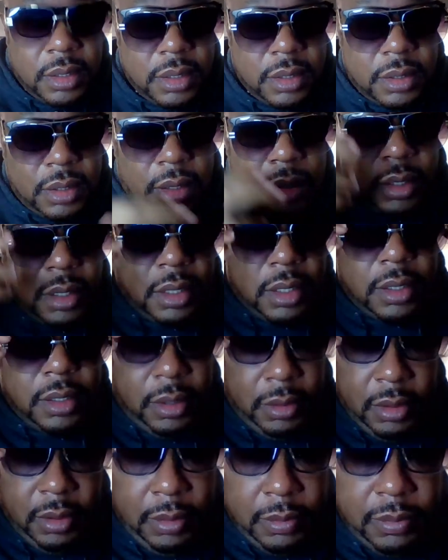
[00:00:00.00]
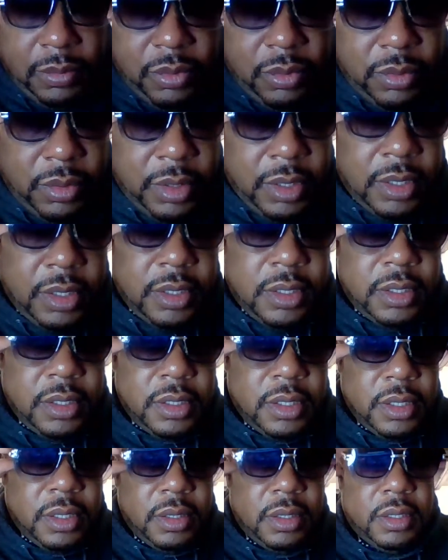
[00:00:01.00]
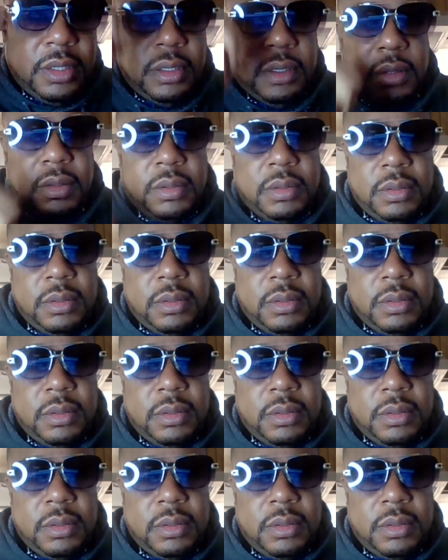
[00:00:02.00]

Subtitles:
Oh, come on. There you go.